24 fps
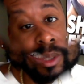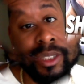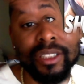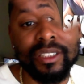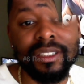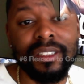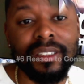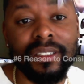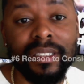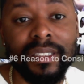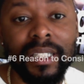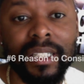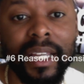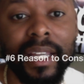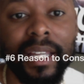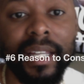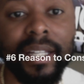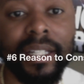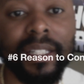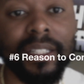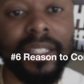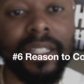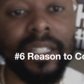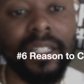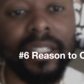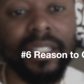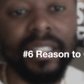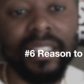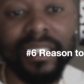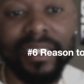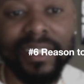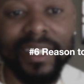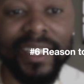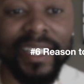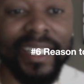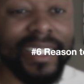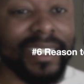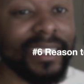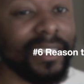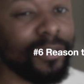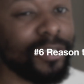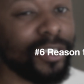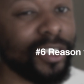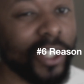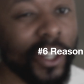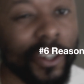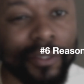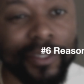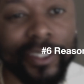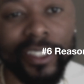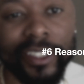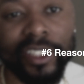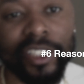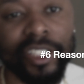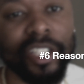Just saying the ease of service.